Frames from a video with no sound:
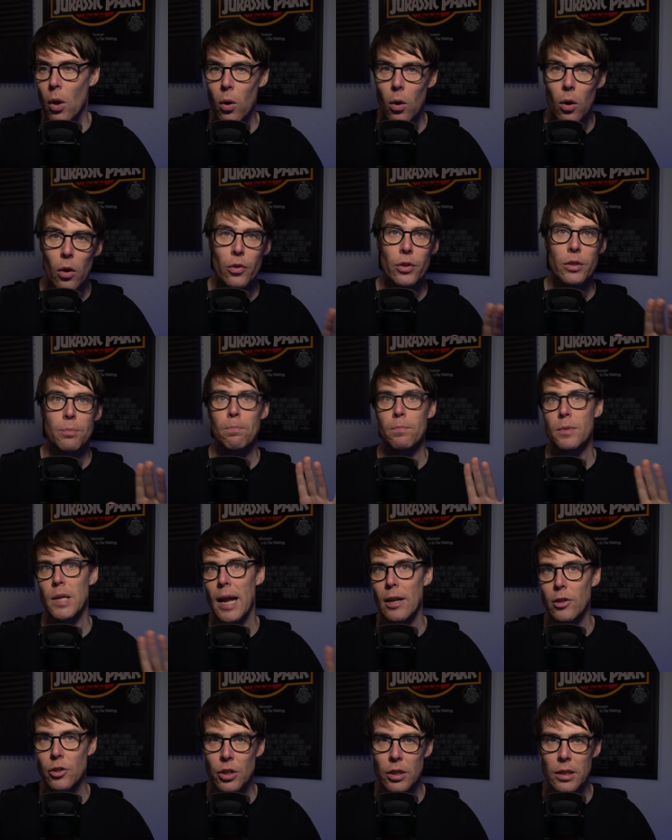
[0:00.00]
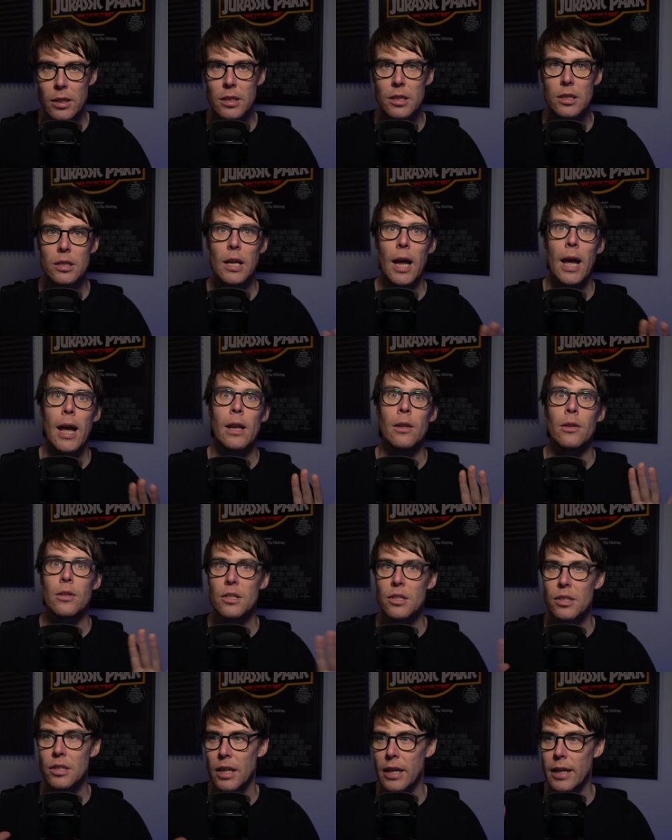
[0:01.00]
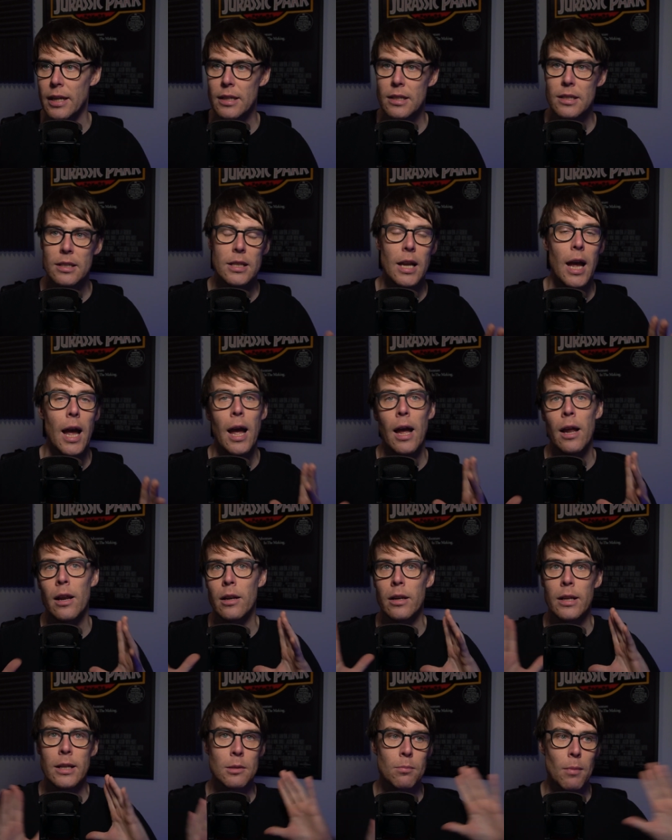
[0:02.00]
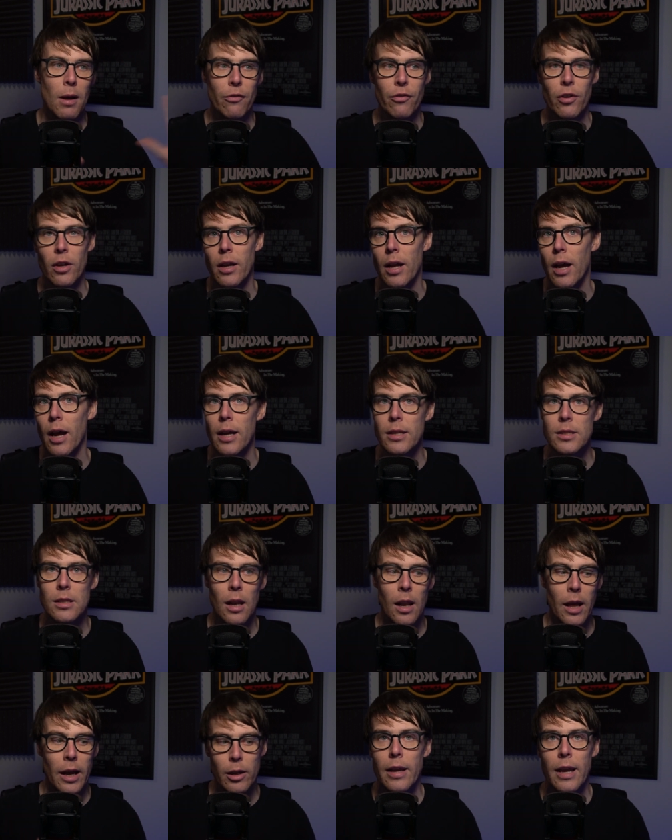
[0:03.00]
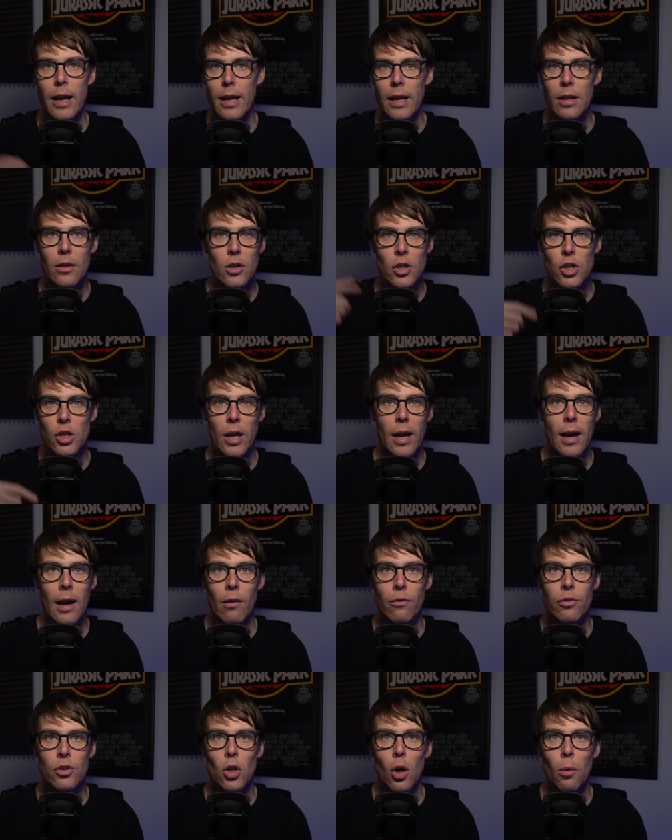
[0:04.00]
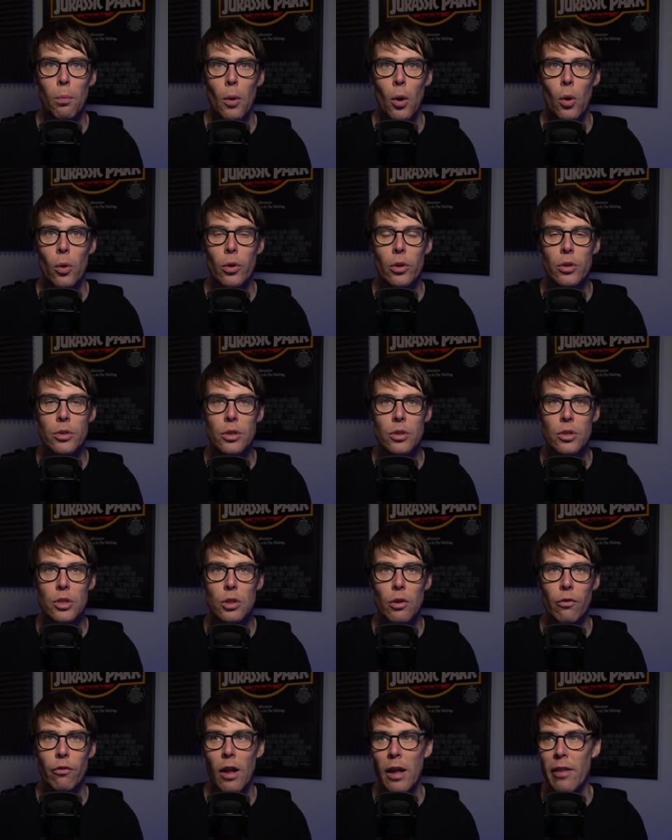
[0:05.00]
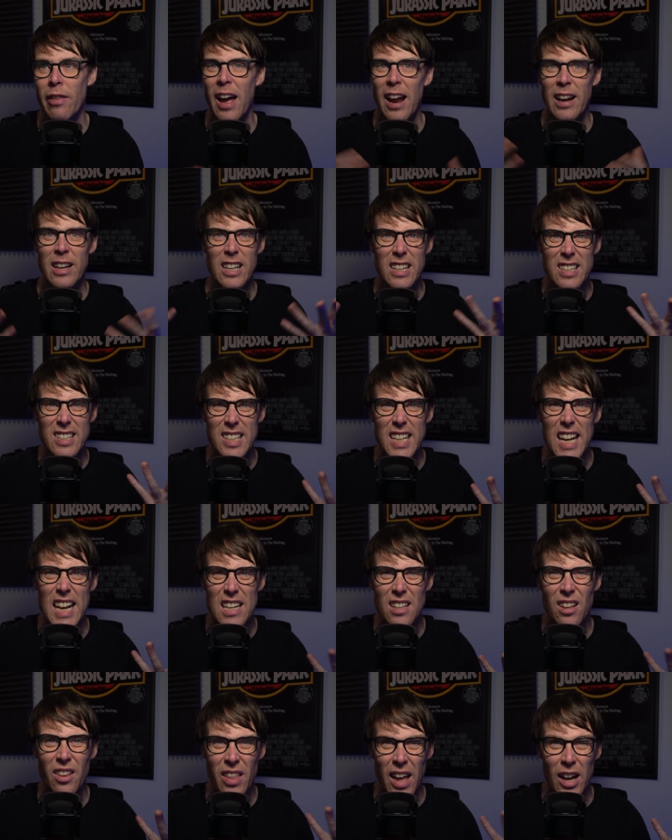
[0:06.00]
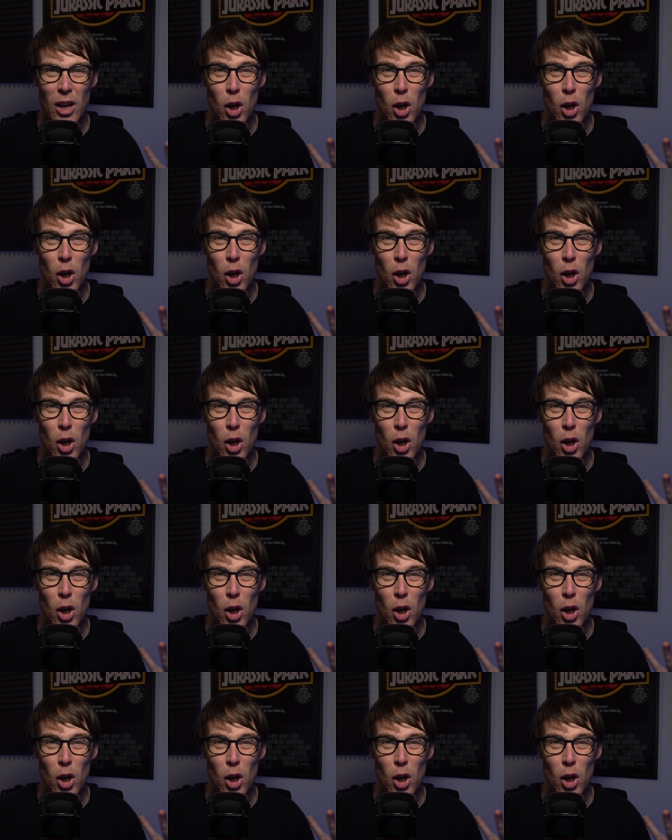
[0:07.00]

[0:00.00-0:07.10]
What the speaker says: oh, the tension is set and the scene is set, and these mafia guys are like kicking the shit out of shop owners and stuff like that, and you see that their